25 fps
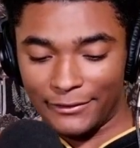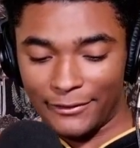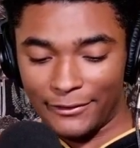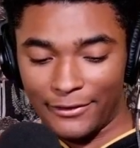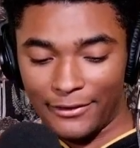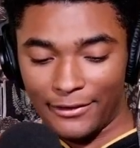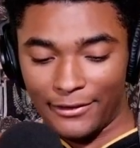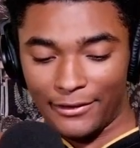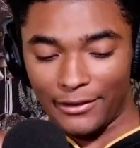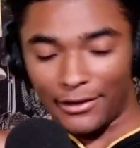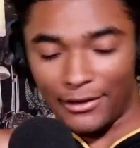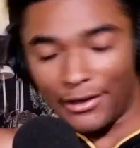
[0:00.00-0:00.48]

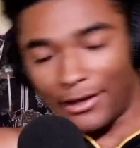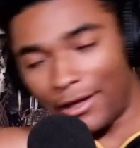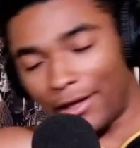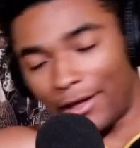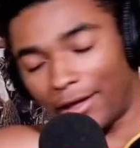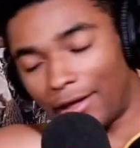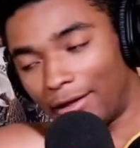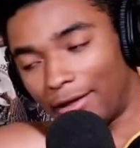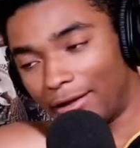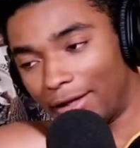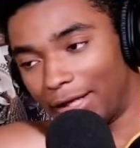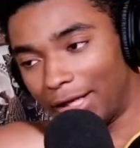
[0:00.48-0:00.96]
Yeah,
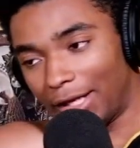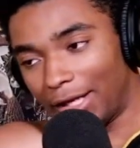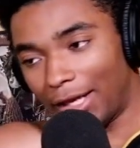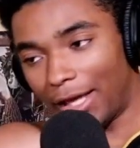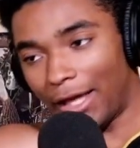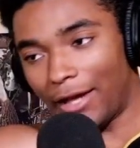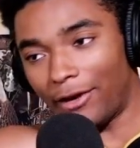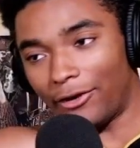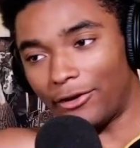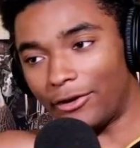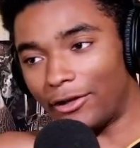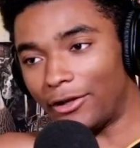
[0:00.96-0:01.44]
I
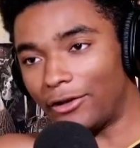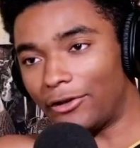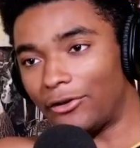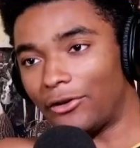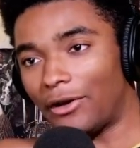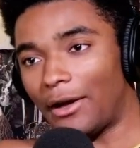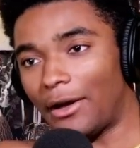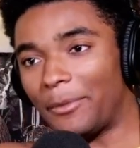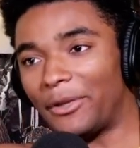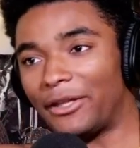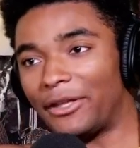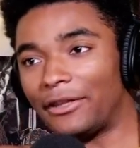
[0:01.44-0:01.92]
don't know. I
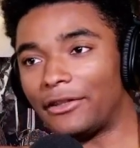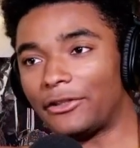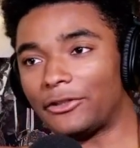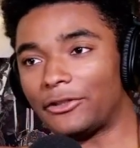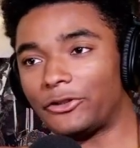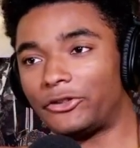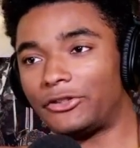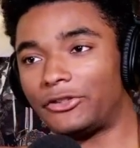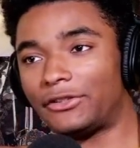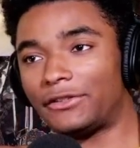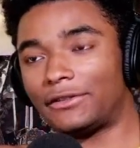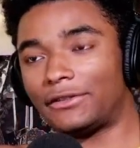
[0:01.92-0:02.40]
mean,
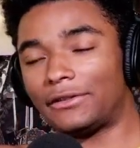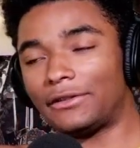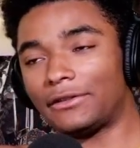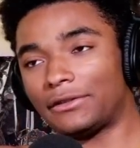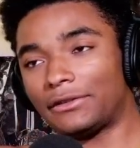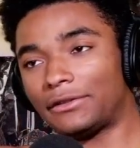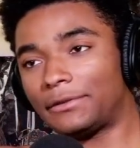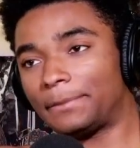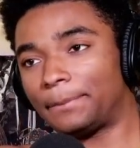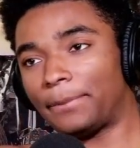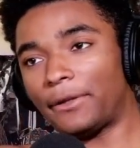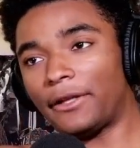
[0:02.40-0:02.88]
there's
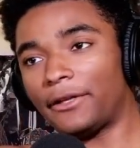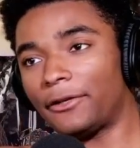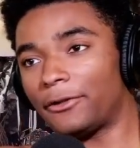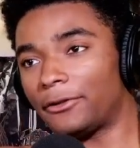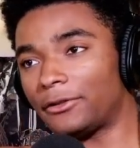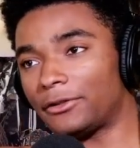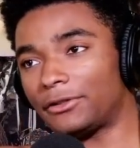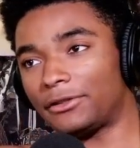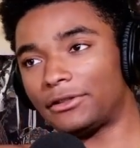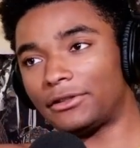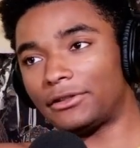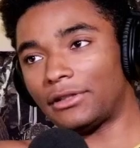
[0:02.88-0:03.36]

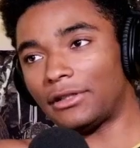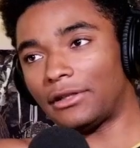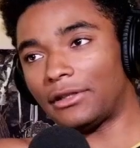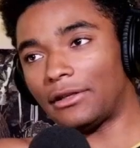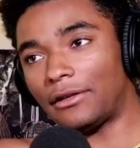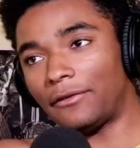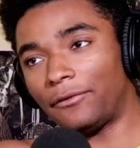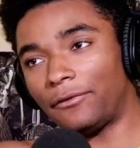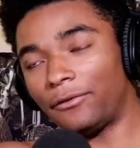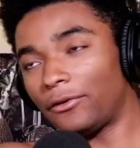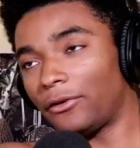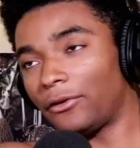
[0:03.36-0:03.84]
players, if
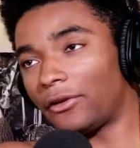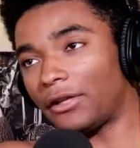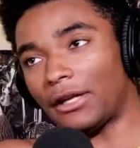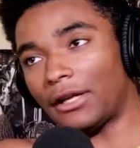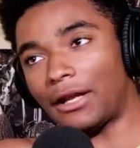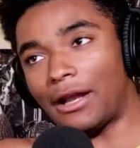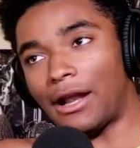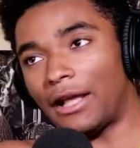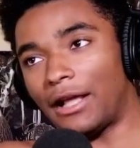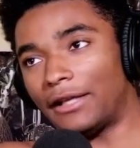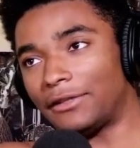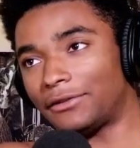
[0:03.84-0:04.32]
we're looking at
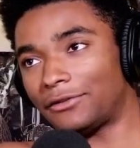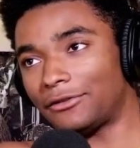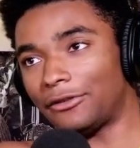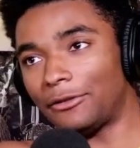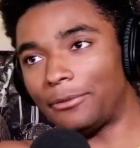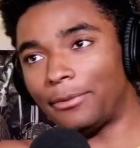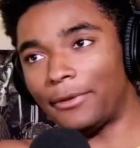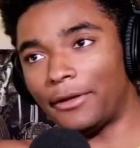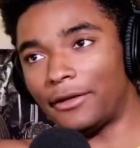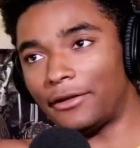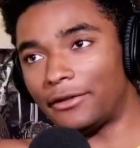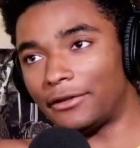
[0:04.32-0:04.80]
high school
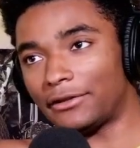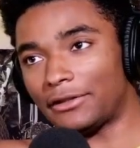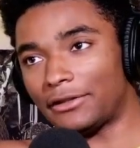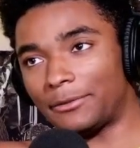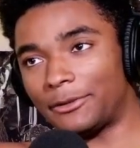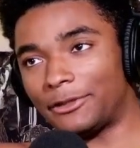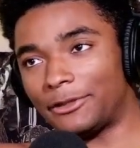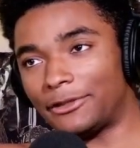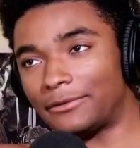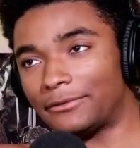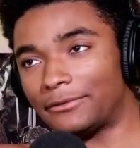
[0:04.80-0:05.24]
players, I mean...